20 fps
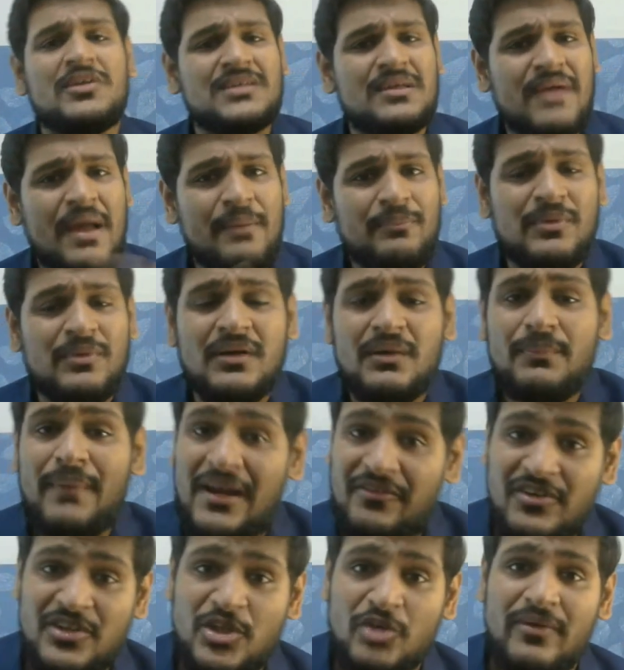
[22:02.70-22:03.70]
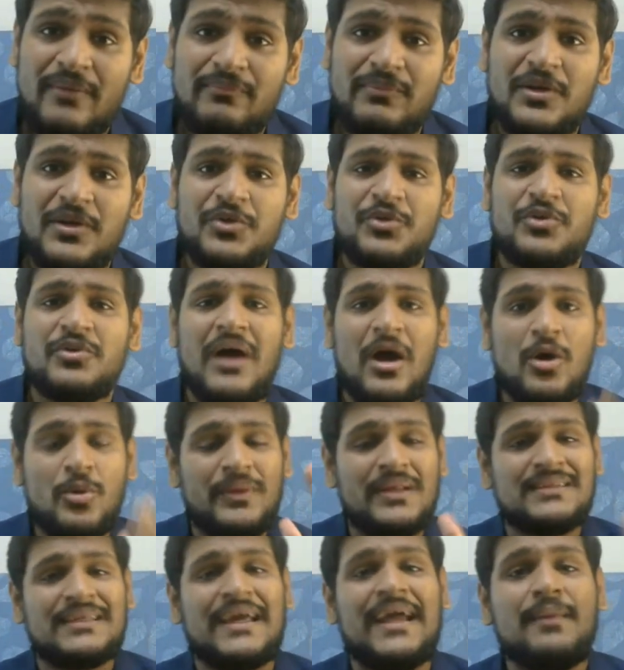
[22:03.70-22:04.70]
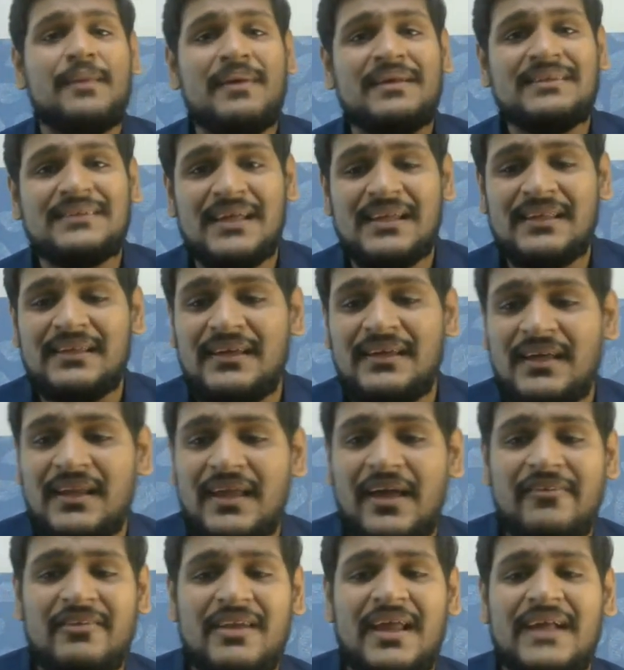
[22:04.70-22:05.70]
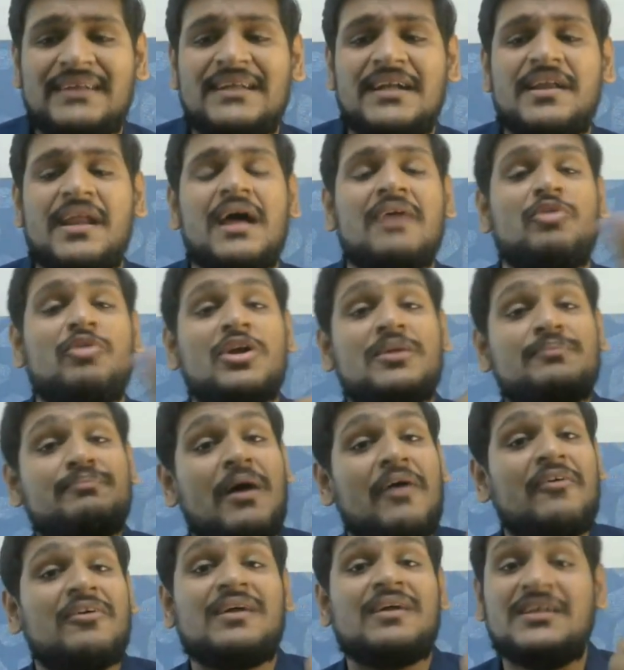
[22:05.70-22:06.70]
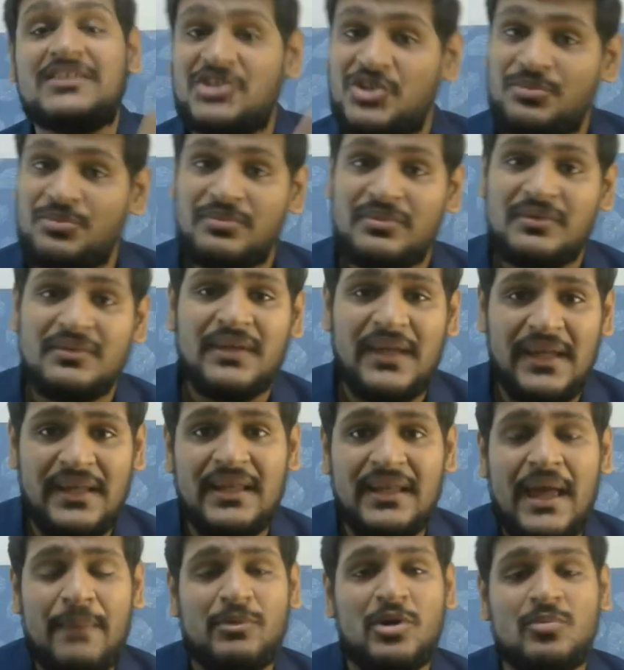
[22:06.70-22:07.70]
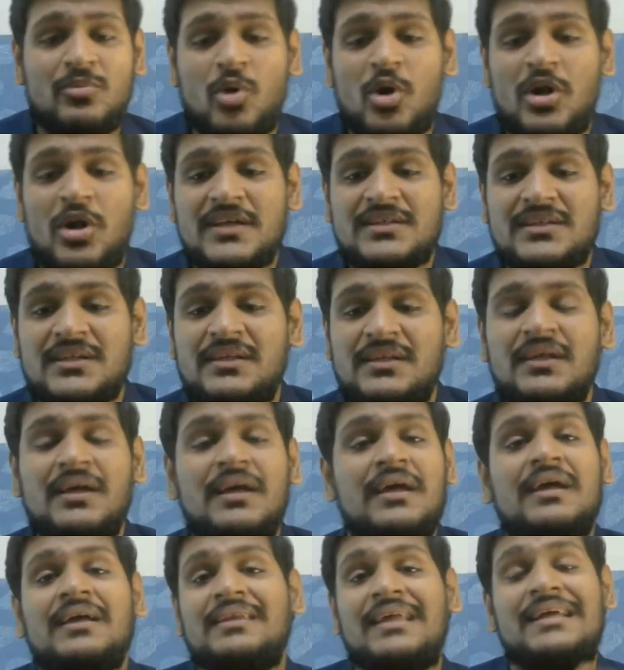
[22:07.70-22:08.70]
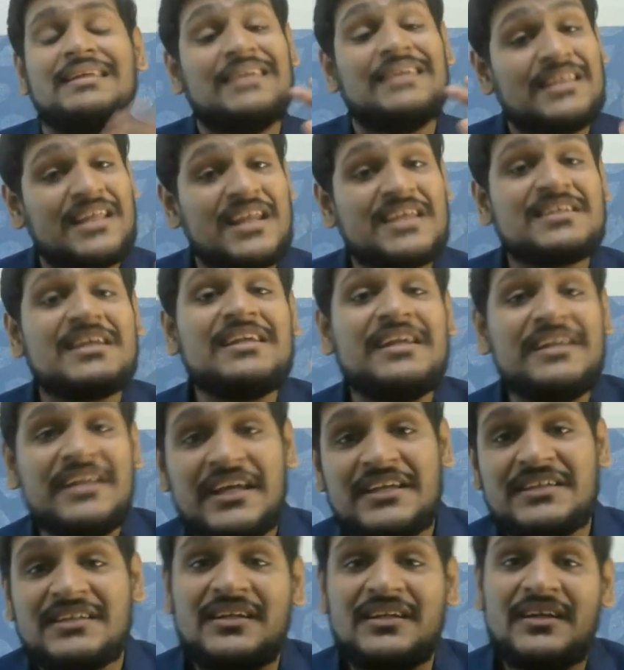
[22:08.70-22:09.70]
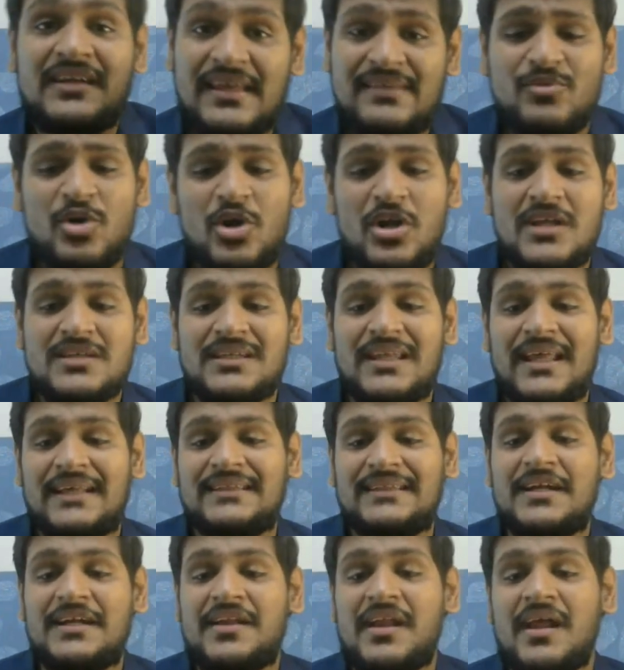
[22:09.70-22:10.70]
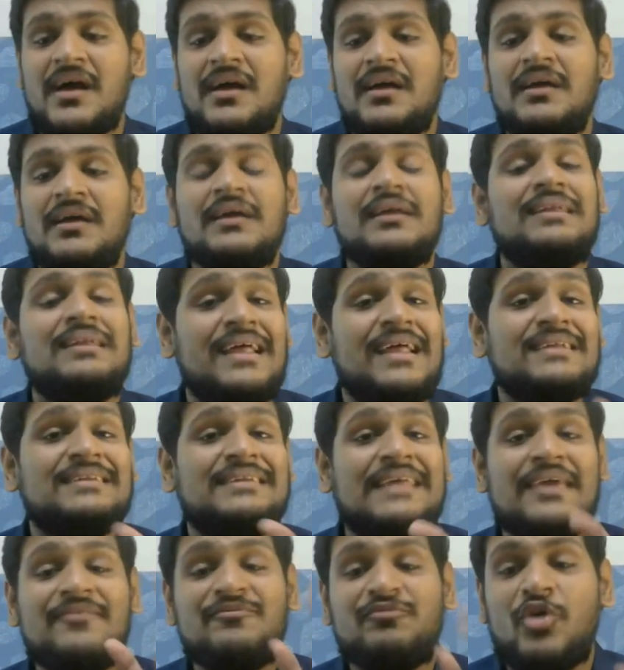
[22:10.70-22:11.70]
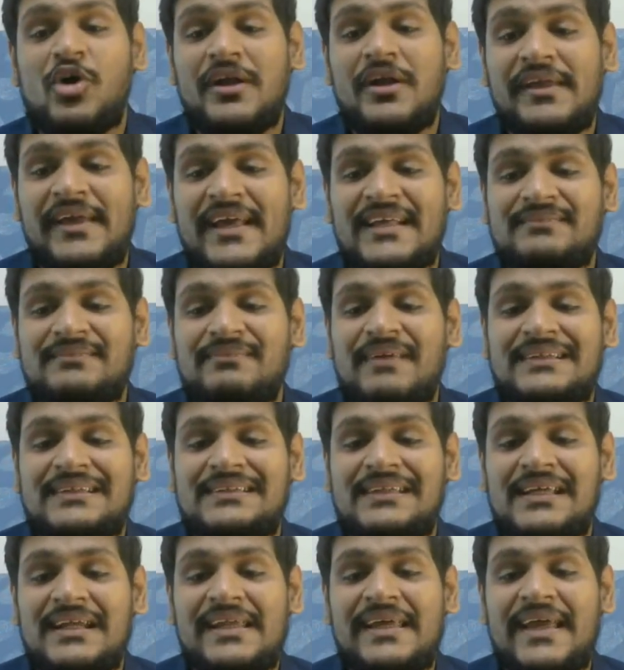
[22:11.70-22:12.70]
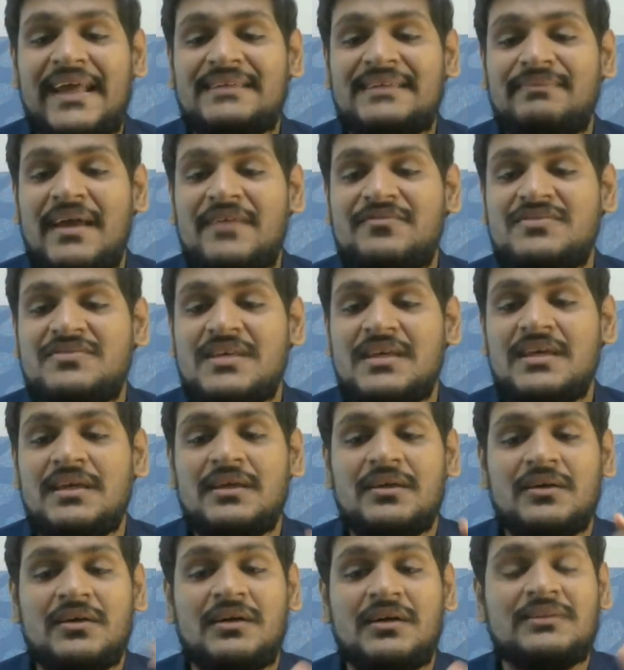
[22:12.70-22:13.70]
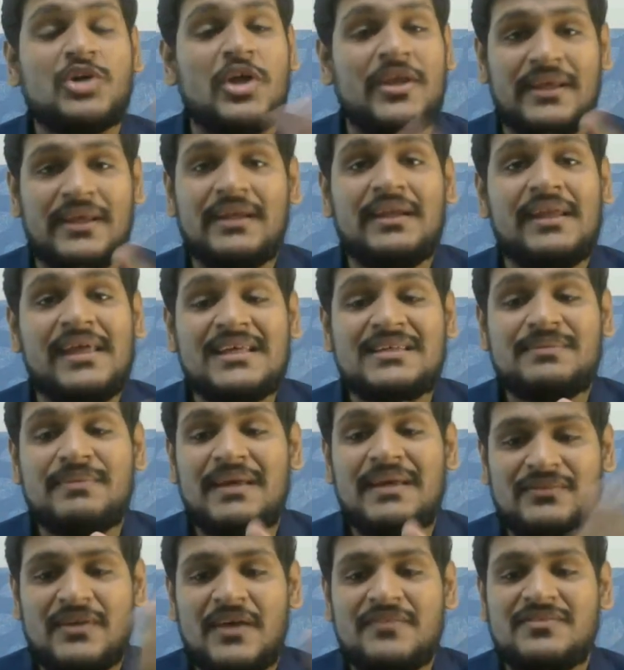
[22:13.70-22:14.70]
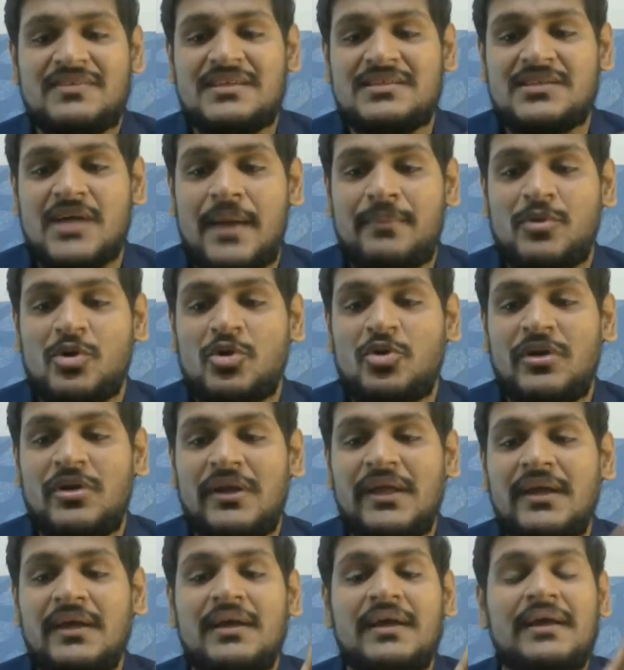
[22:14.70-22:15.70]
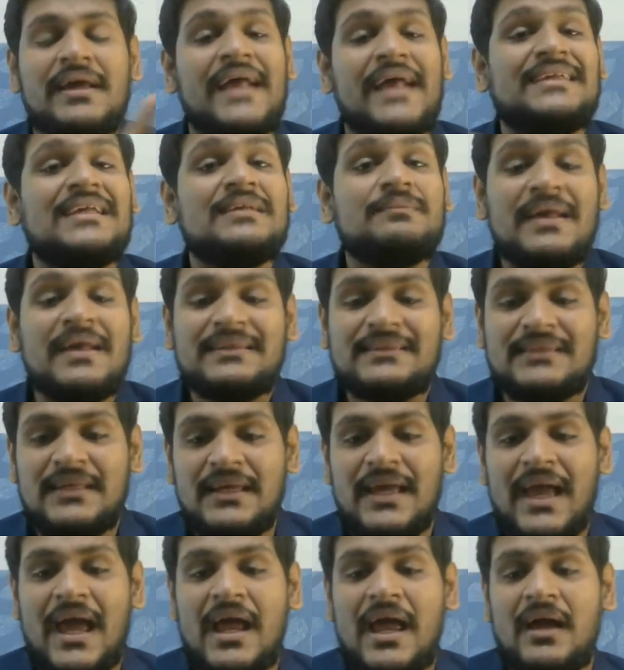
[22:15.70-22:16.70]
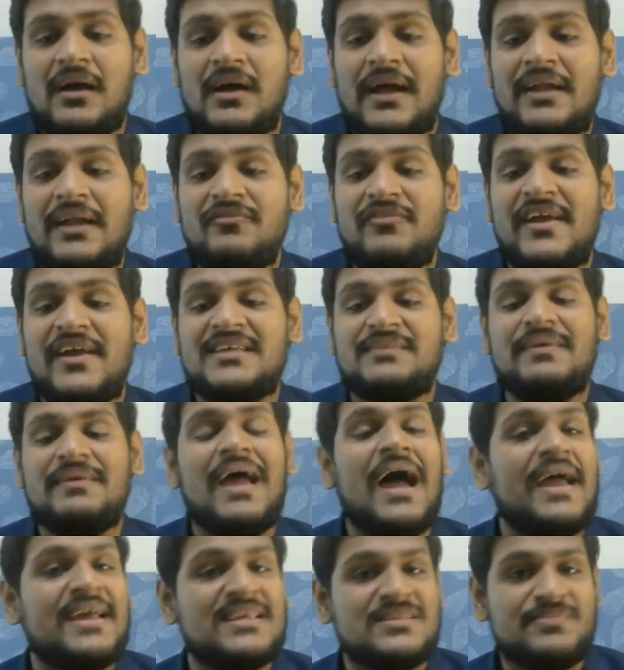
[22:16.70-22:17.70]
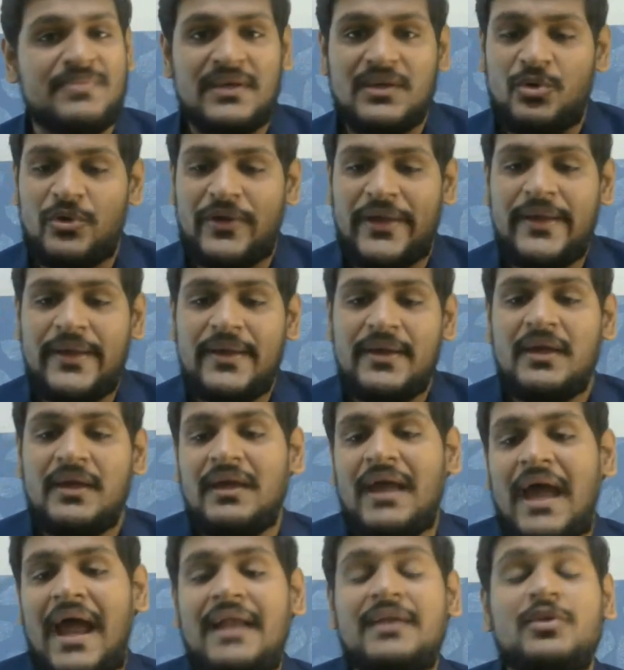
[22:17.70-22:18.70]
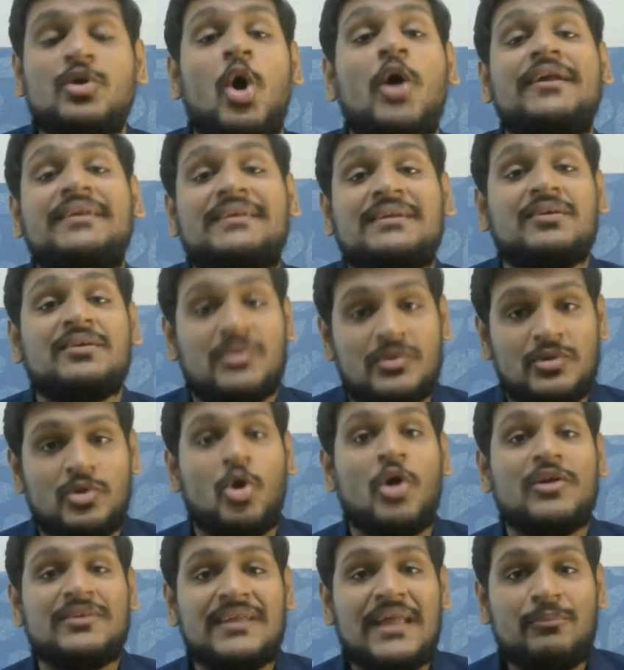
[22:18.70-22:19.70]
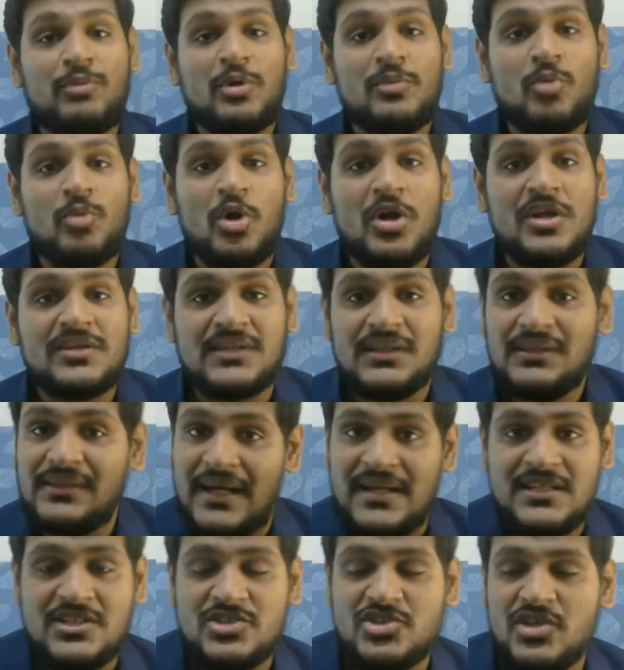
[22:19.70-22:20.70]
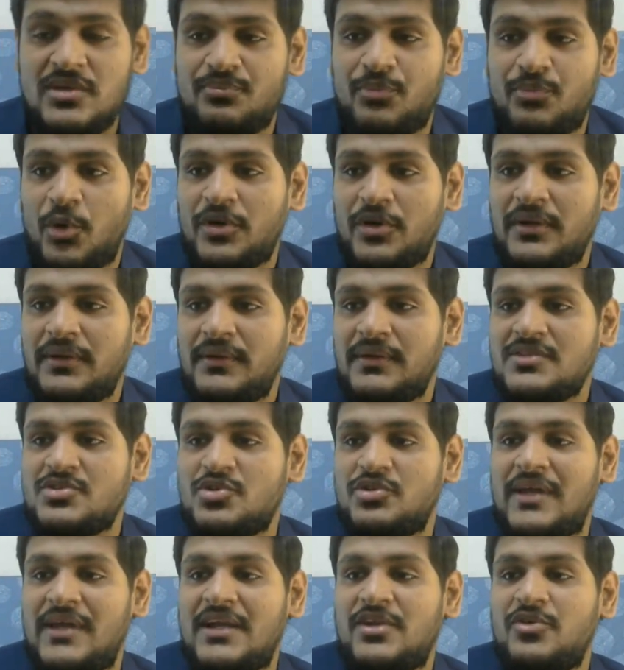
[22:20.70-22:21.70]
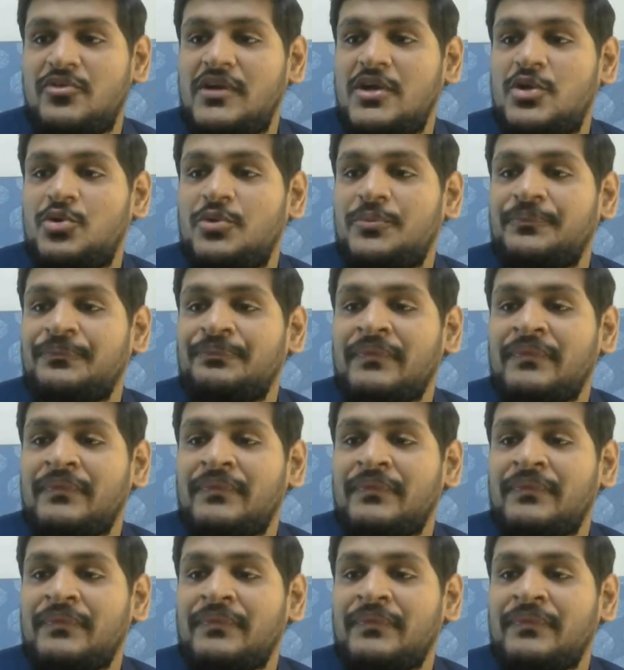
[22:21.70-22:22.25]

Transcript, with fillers: the uh, bandwidth of amplitude how many sidebands are there etc what power consumed in amplitude modulation then generation detection demodulation etc then same for dsbsc dsbfc uh, sorry dsbfc is amplitude only ssbsc and vsb isb okay and noise noise in amplitude modulation that is also important so that you will do